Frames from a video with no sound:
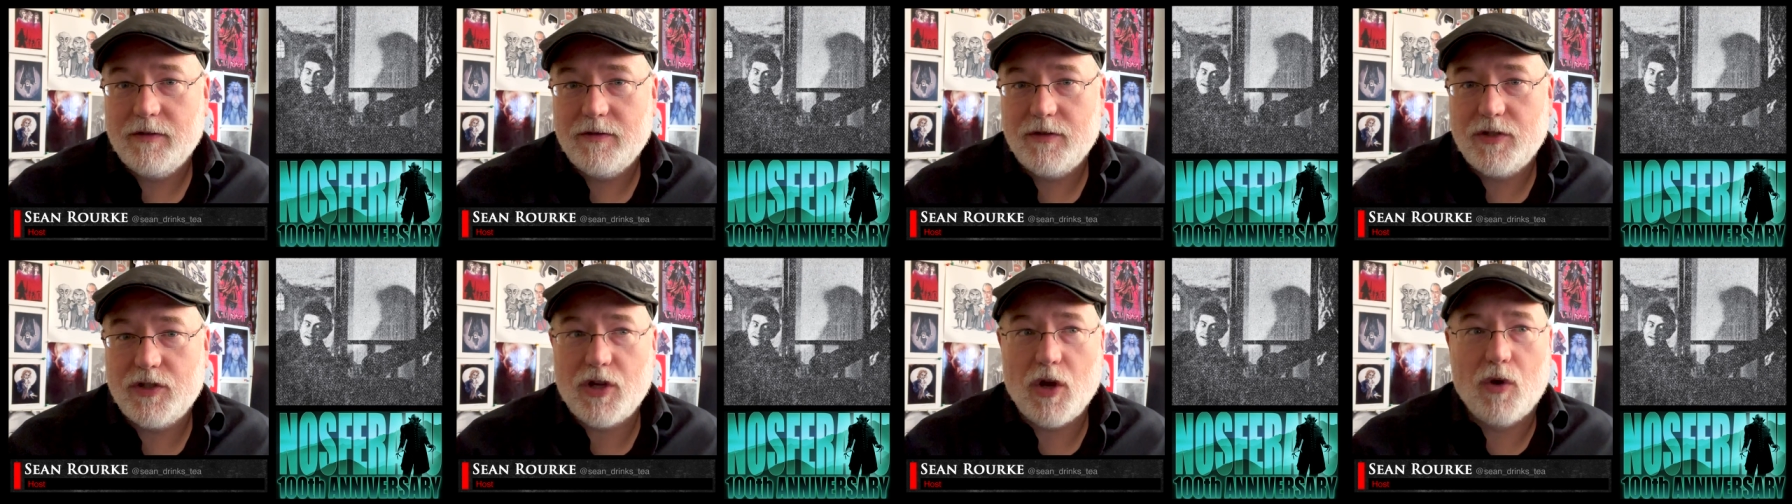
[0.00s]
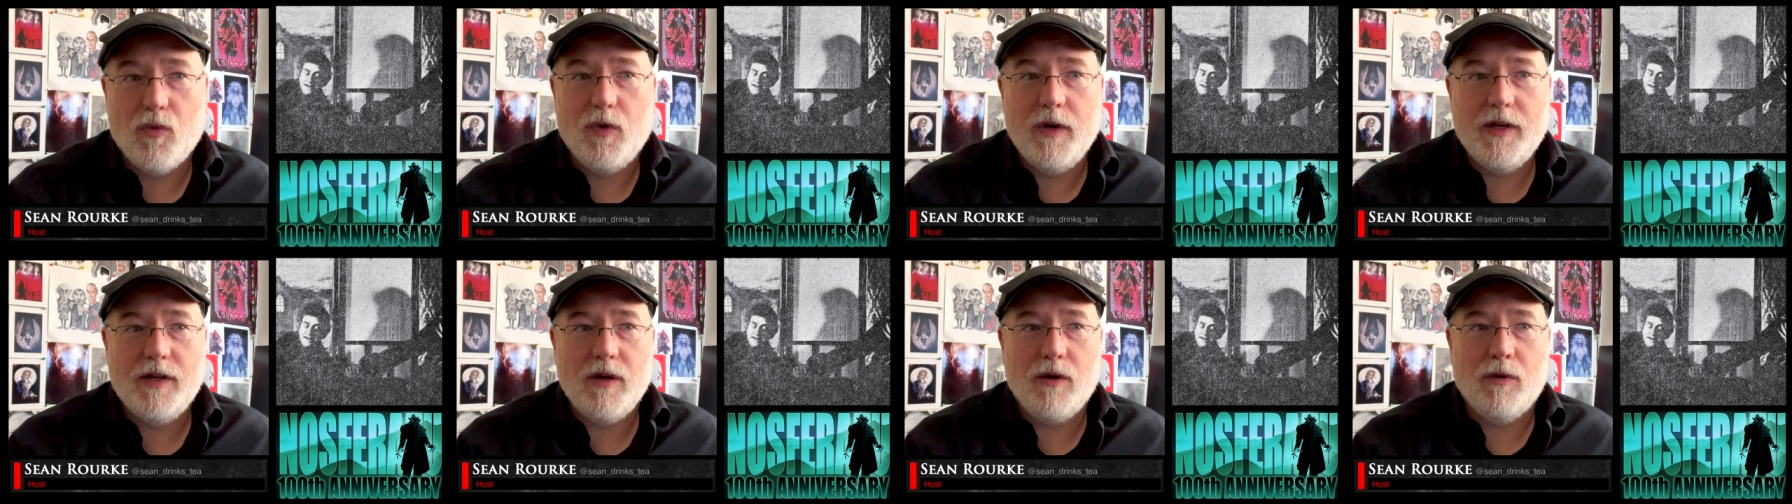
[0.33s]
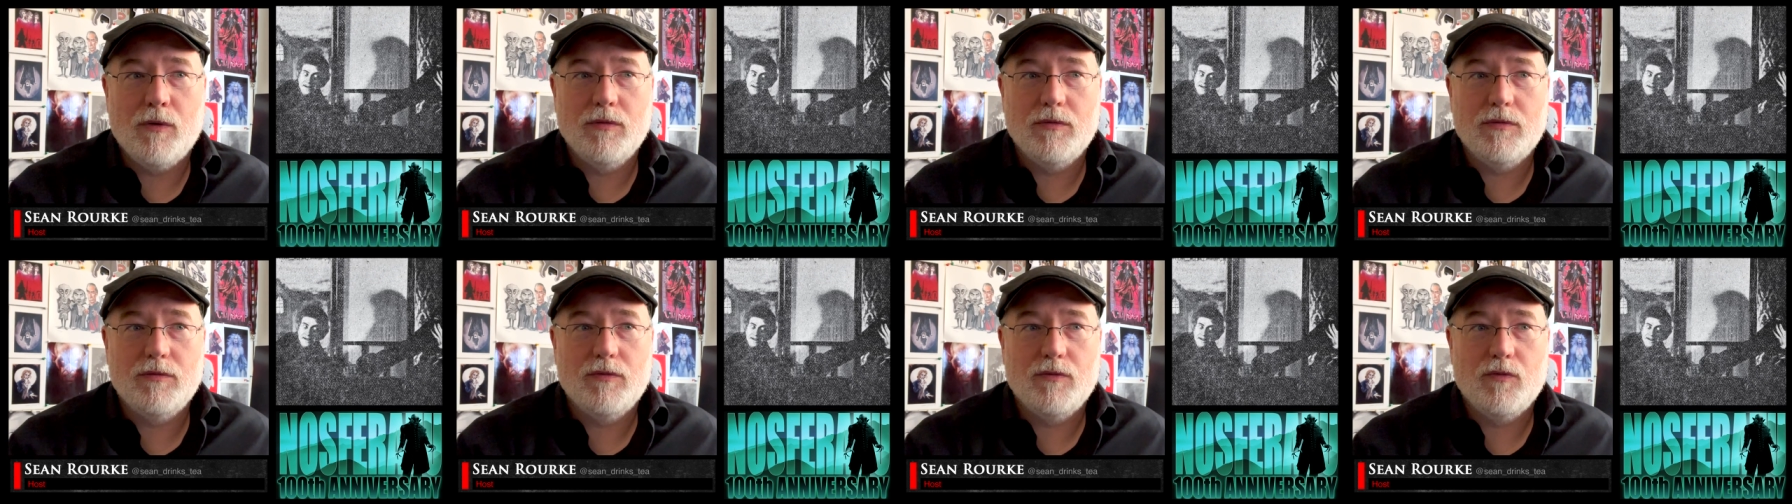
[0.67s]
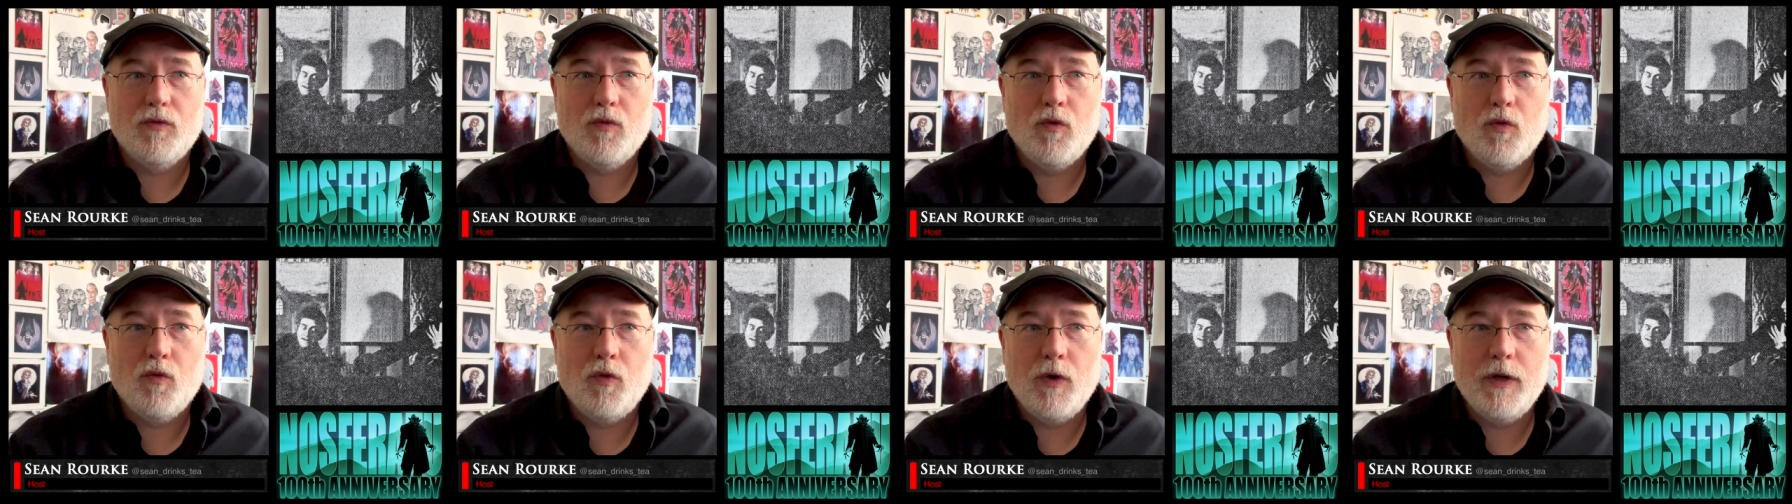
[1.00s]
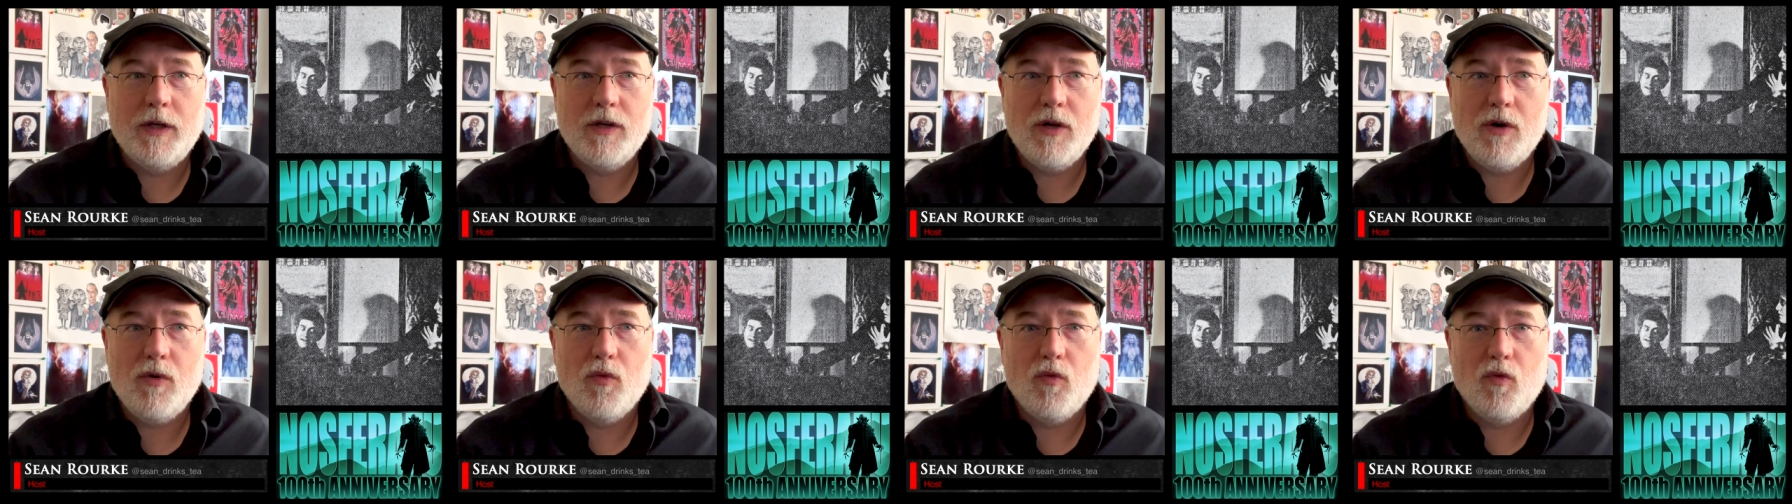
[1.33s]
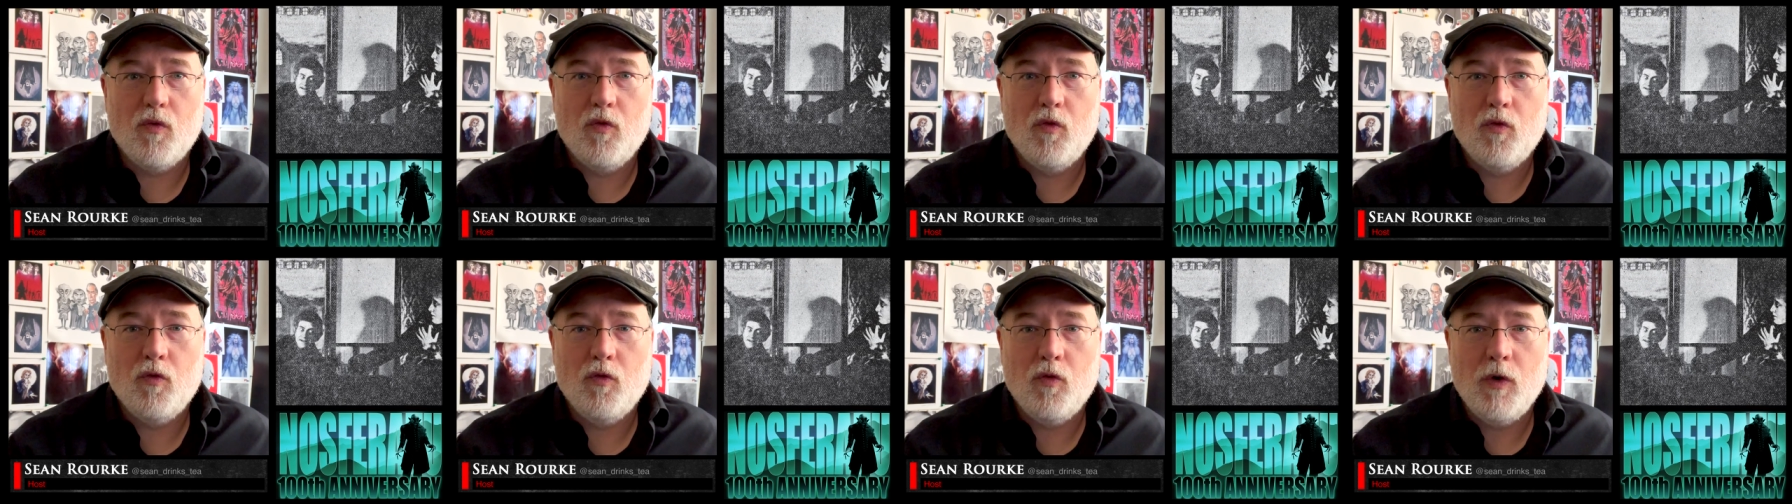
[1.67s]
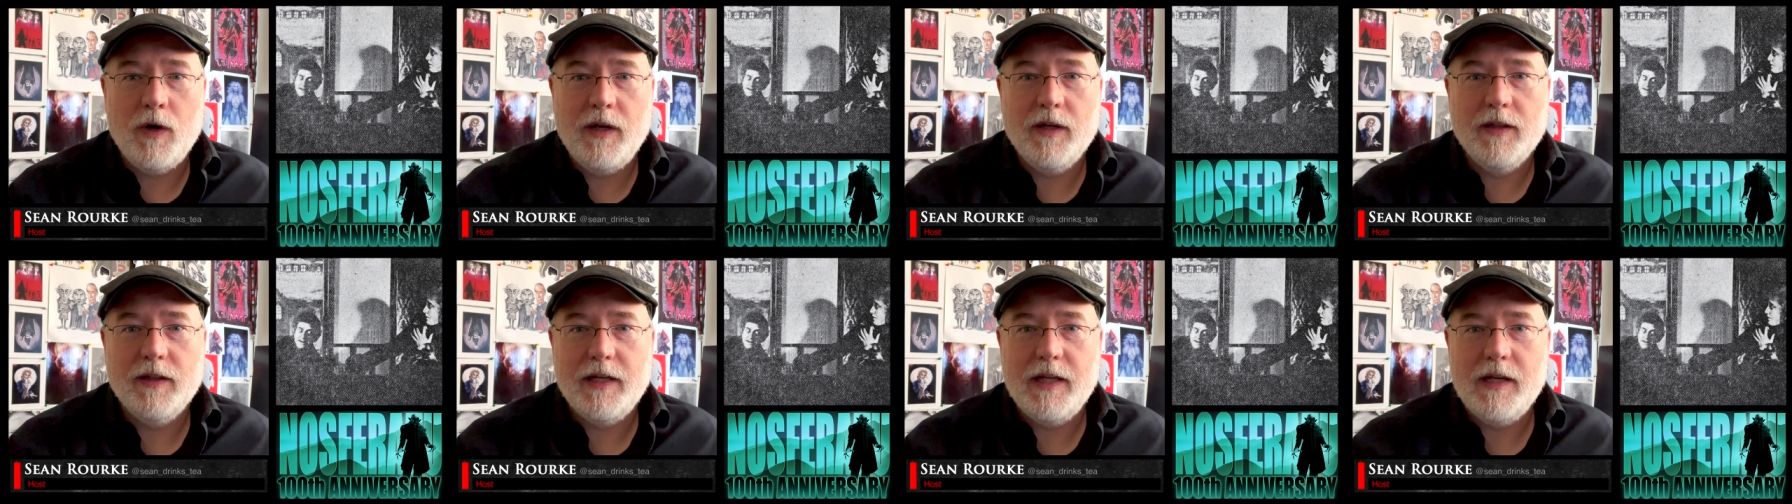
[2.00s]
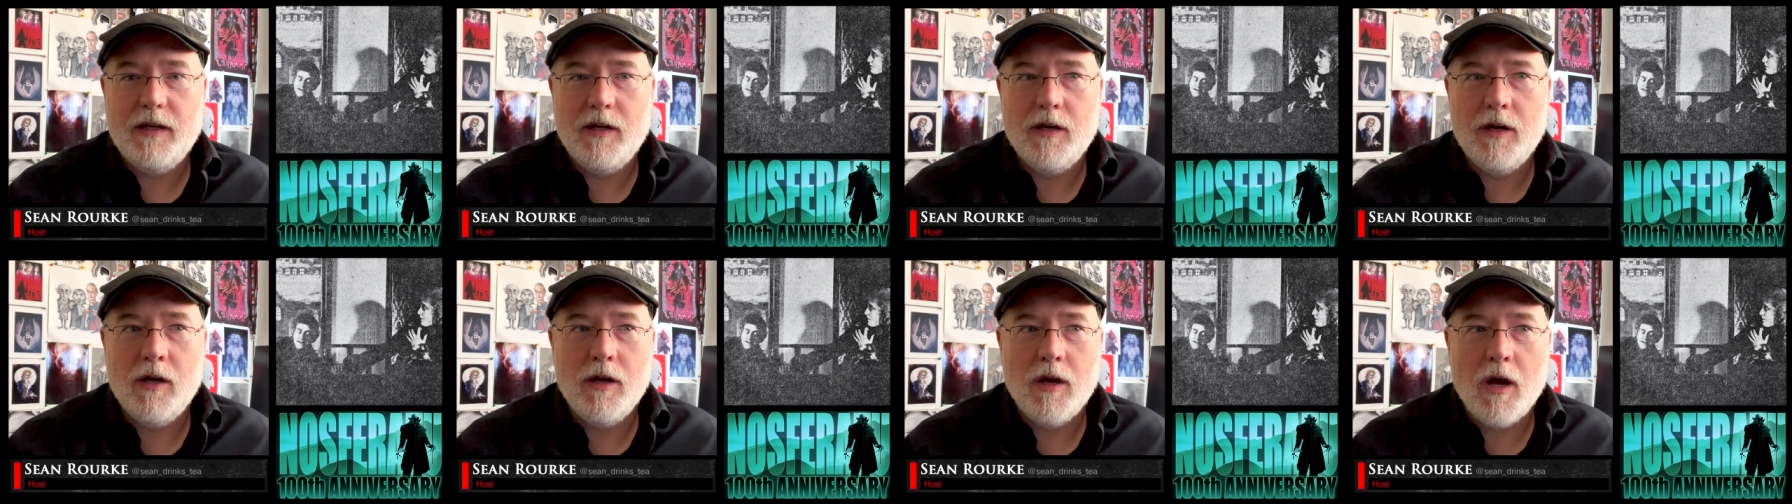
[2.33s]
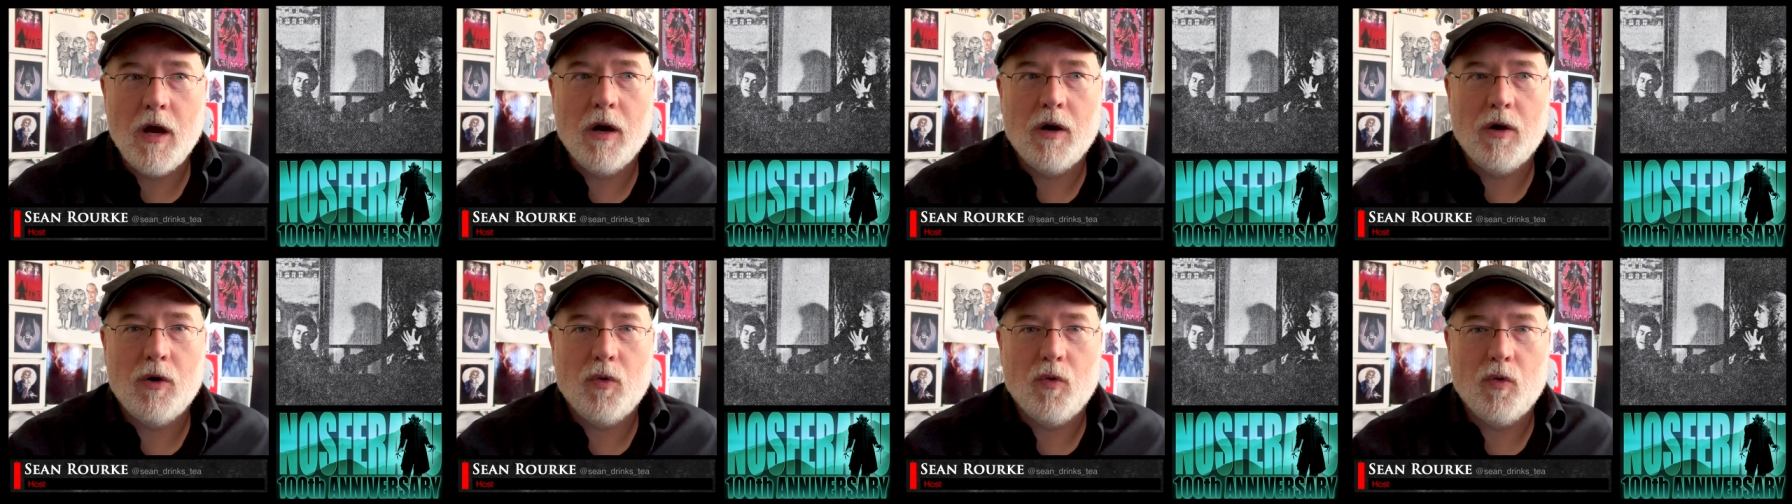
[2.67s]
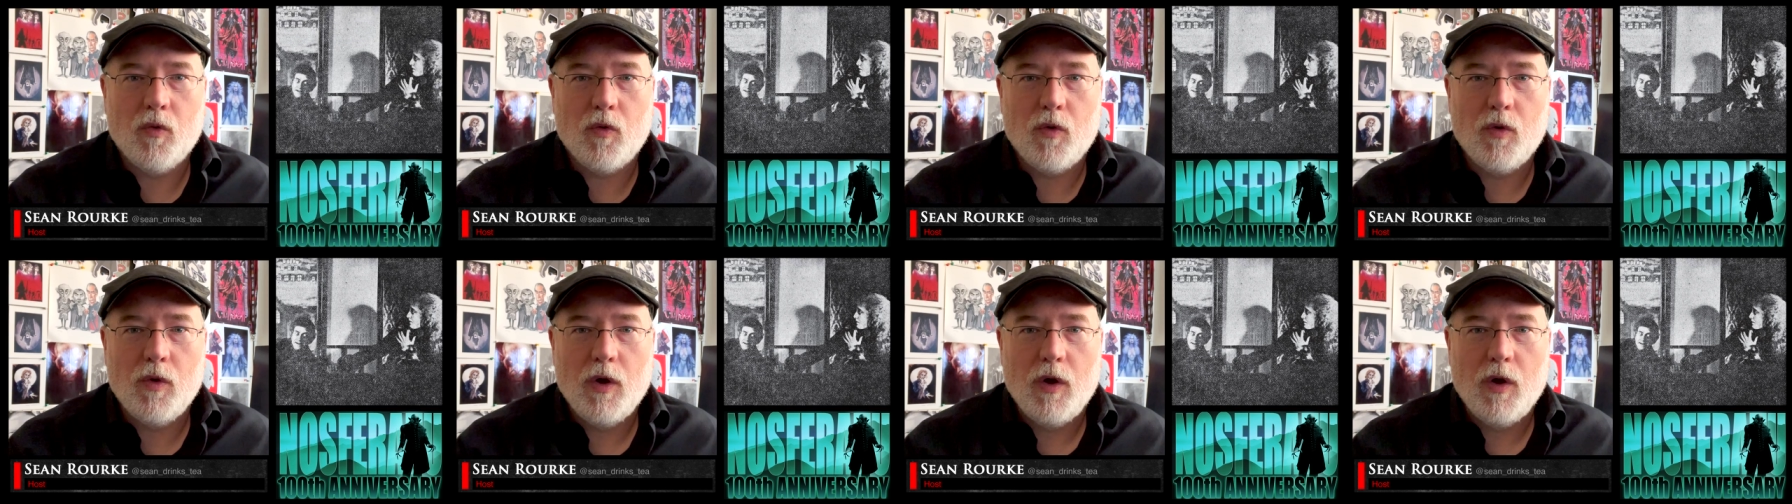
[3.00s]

so we don't we don't really know